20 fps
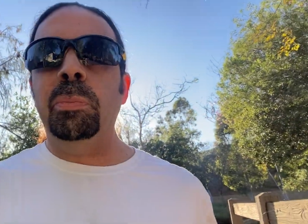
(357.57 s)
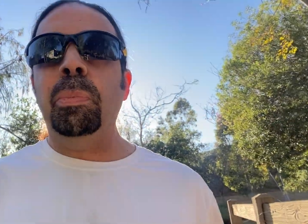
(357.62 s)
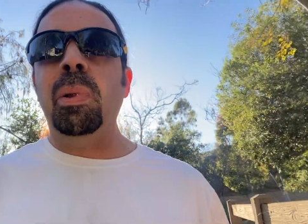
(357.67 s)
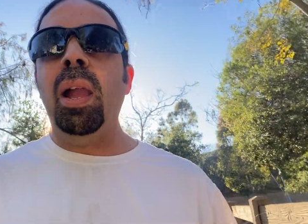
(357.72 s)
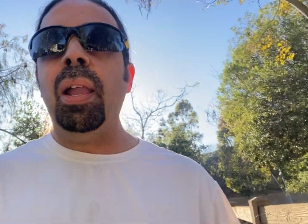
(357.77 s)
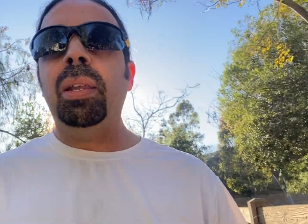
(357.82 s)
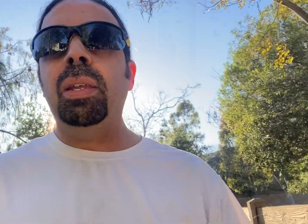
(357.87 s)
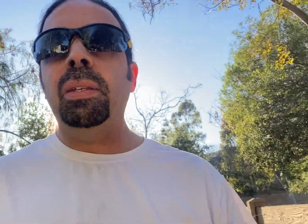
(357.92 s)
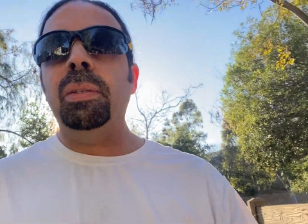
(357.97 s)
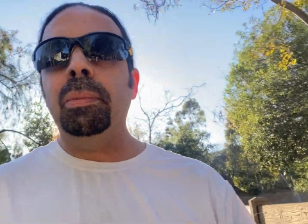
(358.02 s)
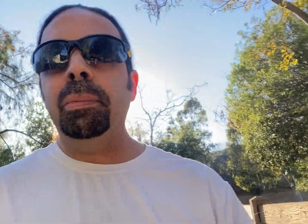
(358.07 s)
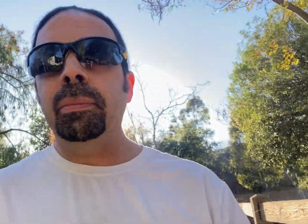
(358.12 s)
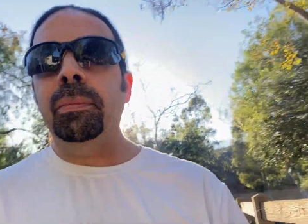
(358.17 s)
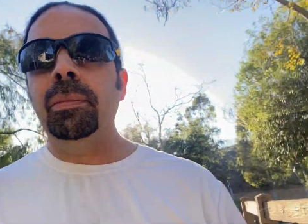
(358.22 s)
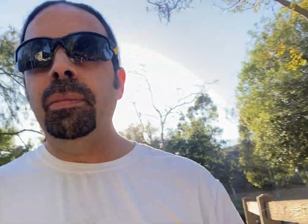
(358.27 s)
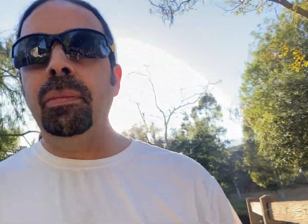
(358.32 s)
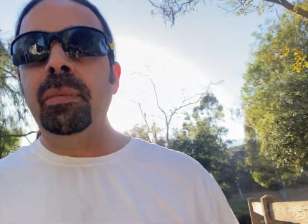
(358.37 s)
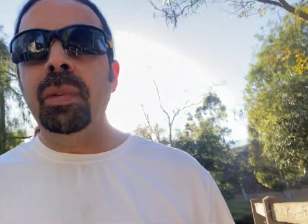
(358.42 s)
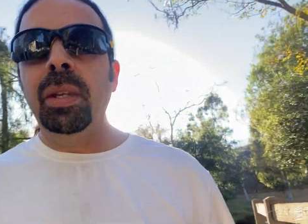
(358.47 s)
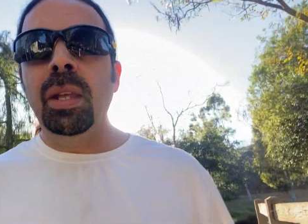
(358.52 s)
bracket,
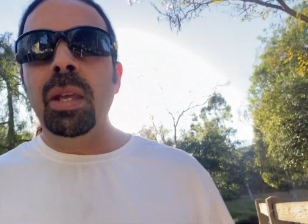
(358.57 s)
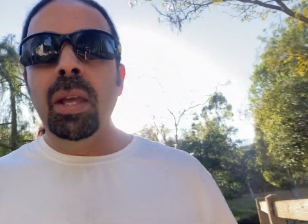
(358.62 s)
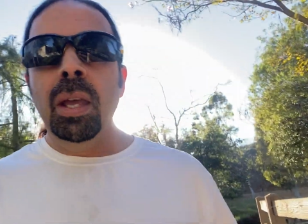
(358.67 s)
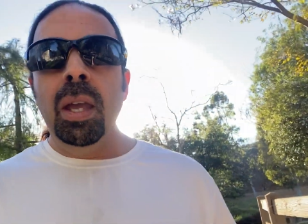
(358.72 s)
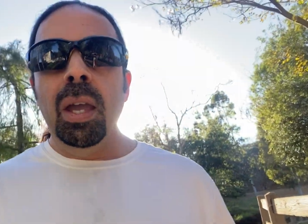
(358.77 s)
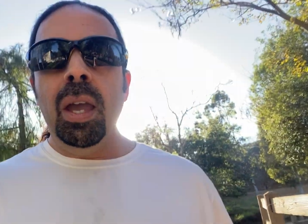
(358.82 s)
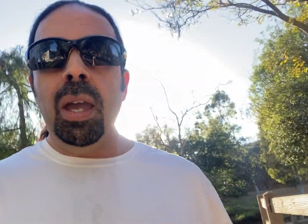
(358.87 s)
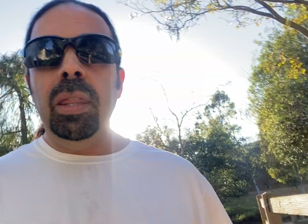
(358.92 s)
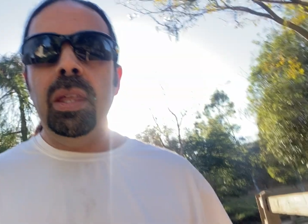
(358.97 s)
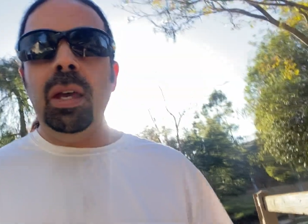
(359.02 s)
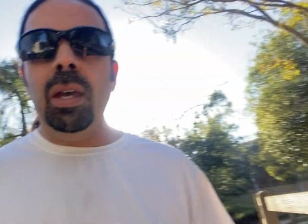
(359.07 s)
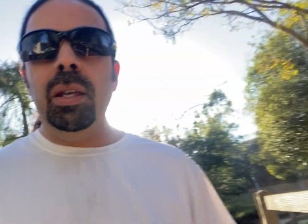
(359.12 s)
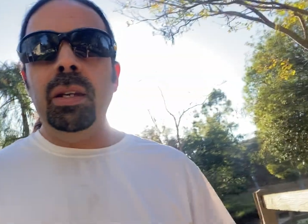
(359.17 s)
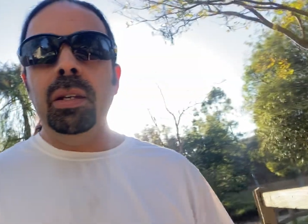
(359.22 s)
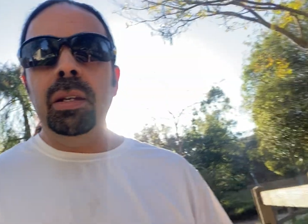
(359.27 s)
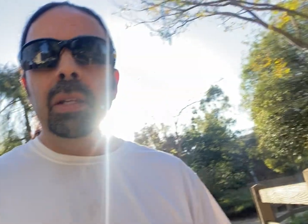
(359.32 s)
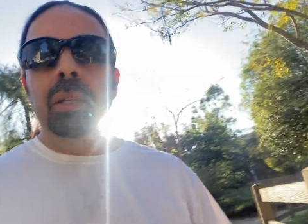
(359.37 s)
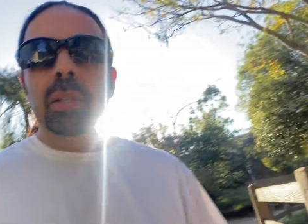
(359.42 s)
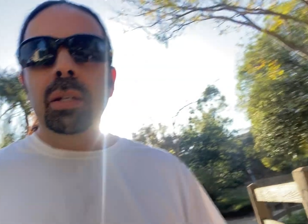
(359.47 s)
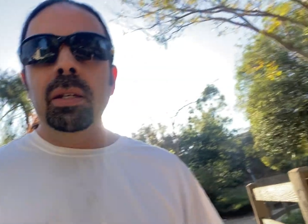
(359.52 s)
and then
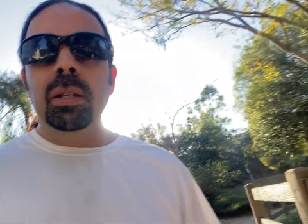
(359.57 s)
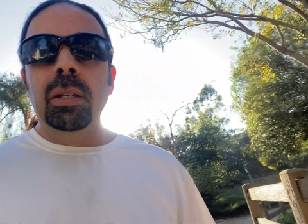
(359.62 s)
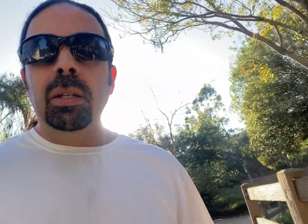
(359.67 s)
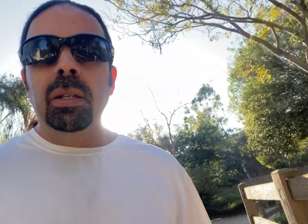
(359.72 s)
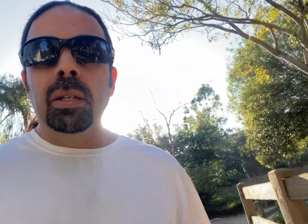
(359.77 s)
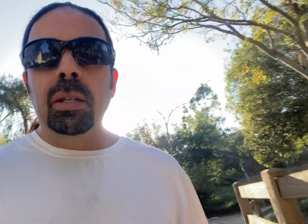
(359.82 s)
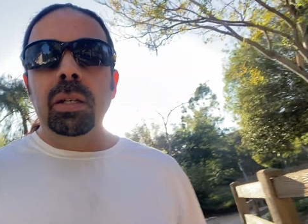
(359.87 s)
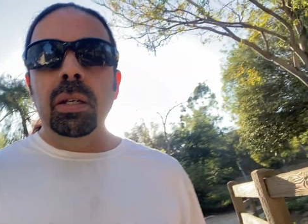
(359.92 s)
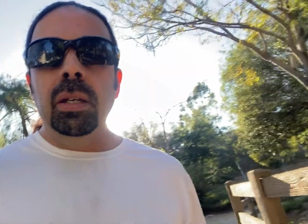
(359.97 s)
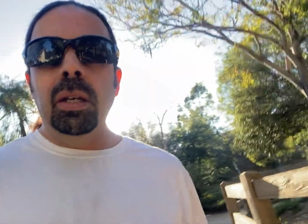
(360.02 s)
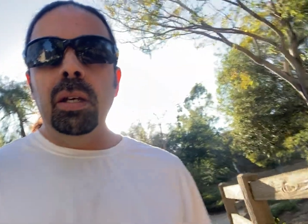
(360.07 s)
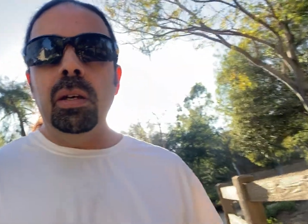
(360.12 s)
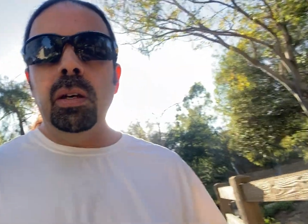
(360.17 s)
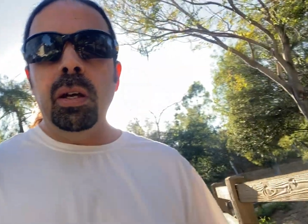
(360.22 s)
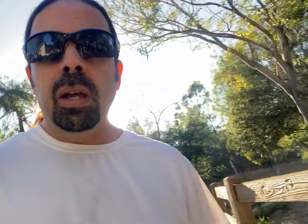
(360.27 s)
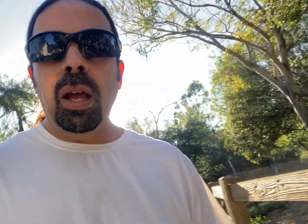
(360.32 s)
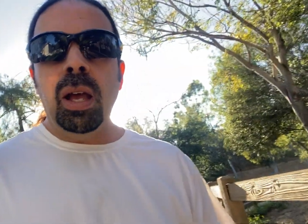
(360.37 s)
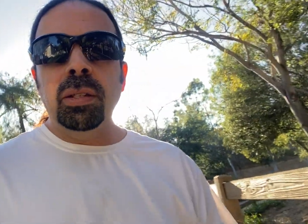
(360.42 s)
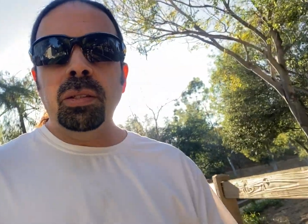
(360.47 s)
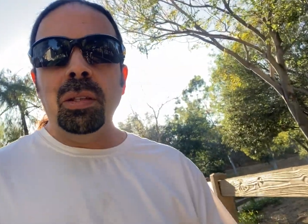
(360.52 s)

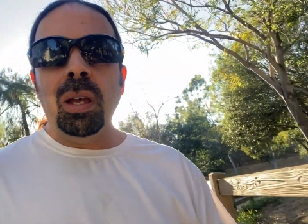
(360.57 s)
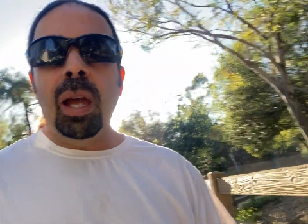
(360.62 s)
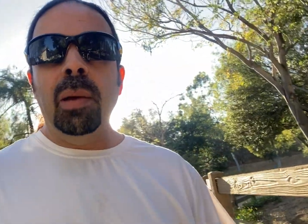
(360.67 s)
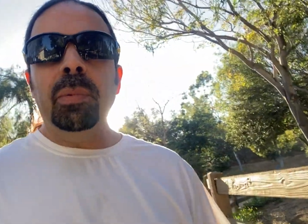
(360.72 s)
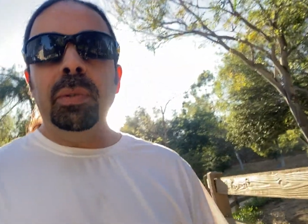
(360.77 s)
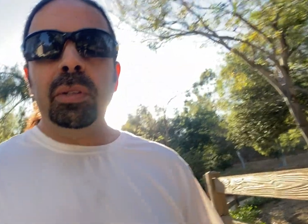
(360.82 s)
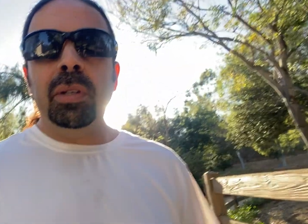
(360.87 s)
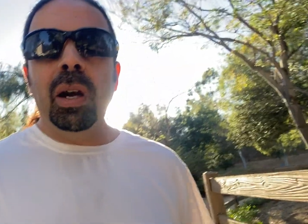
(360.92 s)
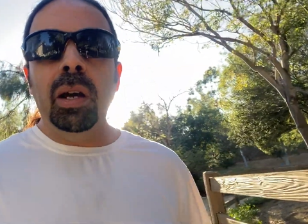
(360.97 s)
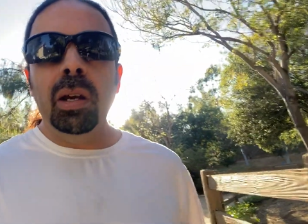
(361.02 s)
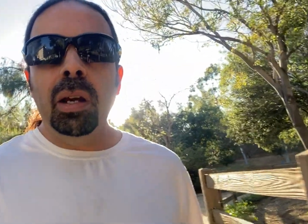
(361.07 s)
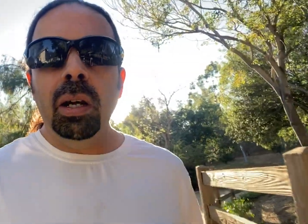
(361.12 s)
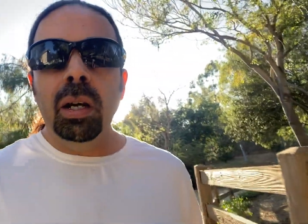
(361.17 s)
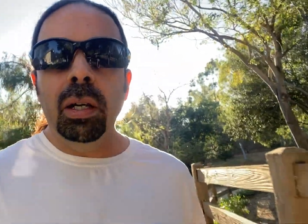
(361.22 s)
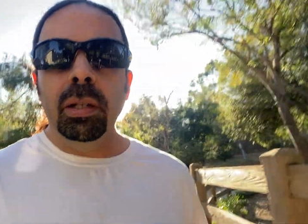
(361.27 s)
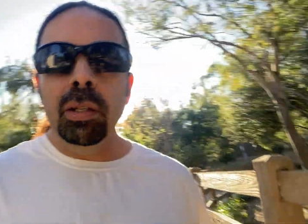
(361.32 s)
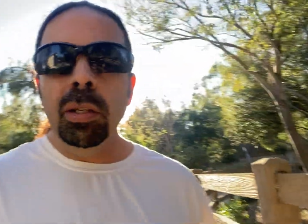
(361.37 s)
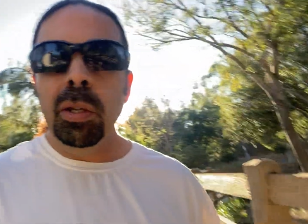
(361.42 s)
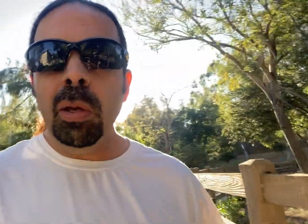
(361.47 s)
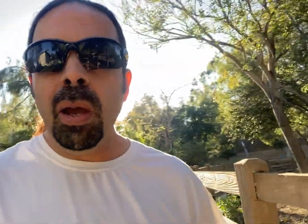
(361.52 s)
as time has gone
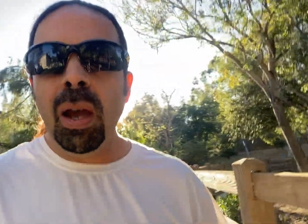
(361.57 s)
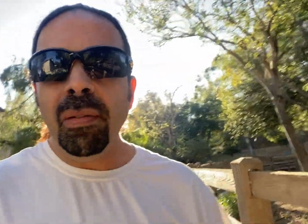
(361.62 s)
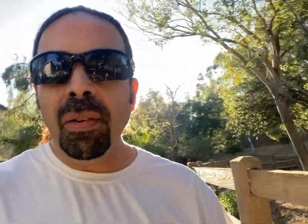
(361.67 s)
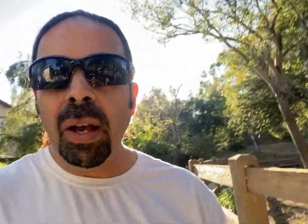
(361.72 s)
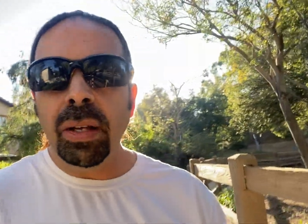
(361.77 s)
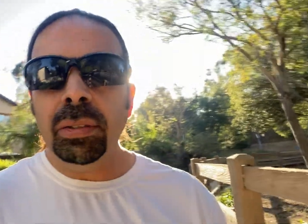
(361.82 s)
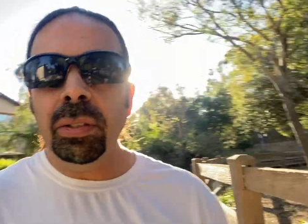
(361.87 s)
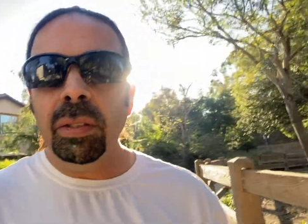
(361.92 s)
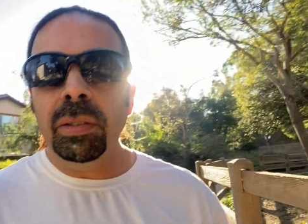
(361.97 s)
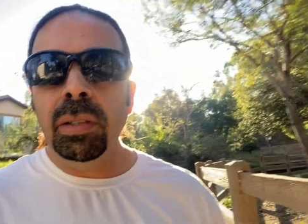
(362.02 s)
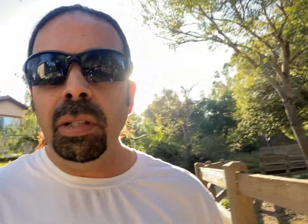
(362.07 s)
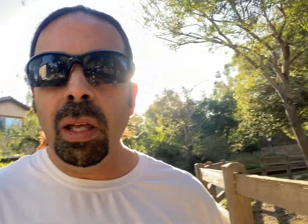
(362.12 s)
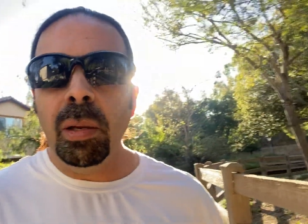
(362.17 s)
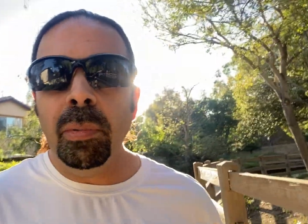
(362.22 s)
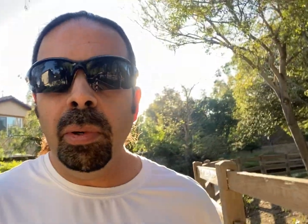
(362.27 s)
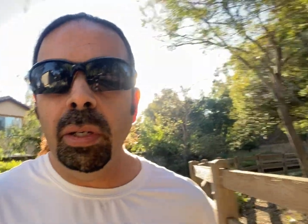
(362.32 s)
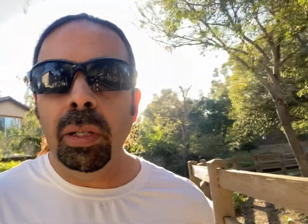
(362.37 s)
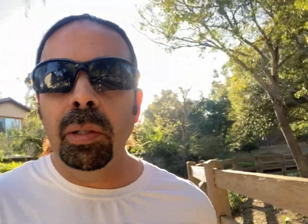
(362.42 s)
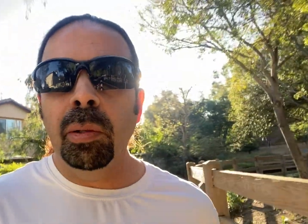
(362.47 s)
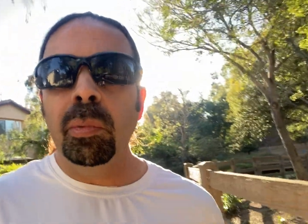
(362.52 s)
on, you have access to that
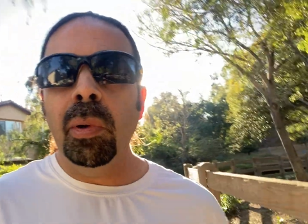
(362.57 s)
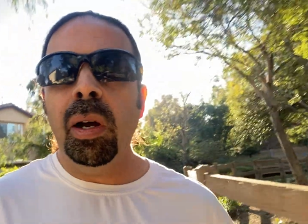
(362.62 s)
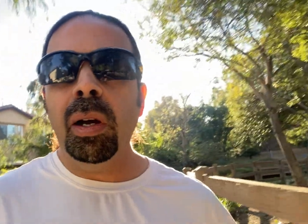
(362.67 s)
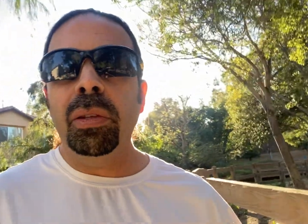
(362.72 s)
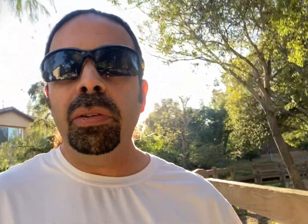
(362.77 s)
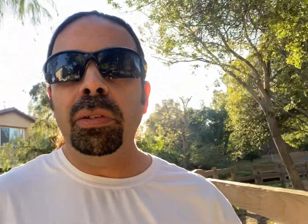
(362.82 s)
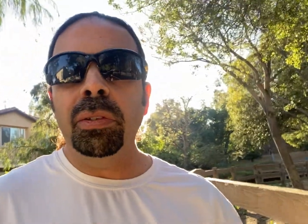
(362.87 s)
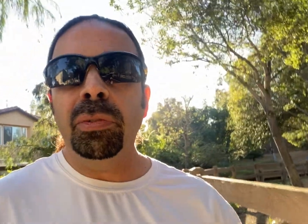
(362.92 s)
money in the Roth as